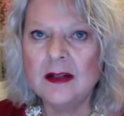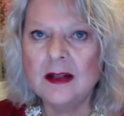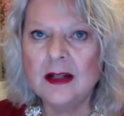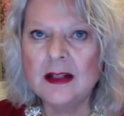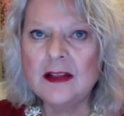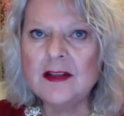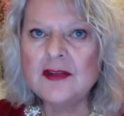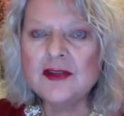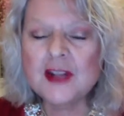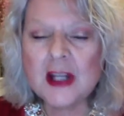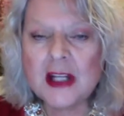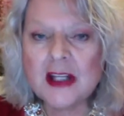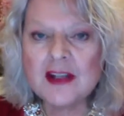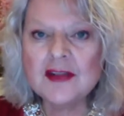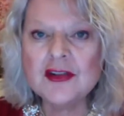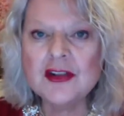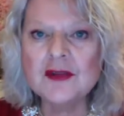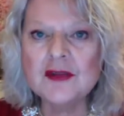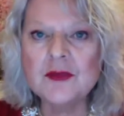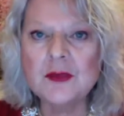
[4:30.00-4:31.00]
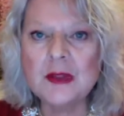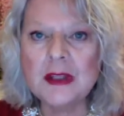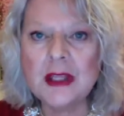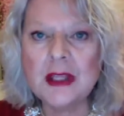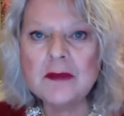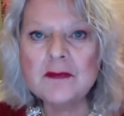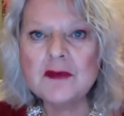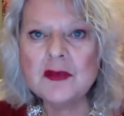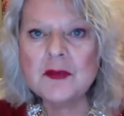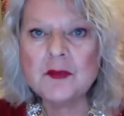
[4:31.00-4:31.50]
It changes with
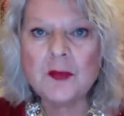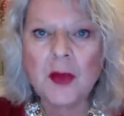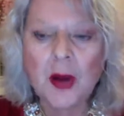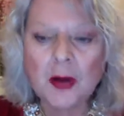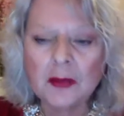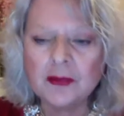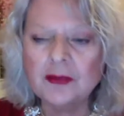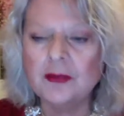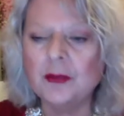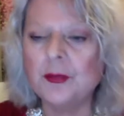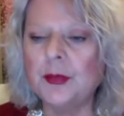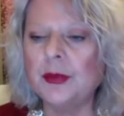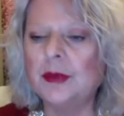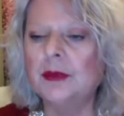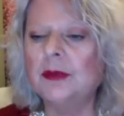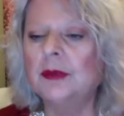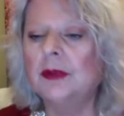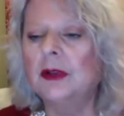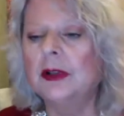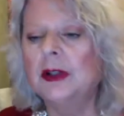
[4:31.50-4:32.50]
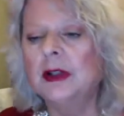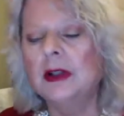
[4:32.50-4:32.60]
every possible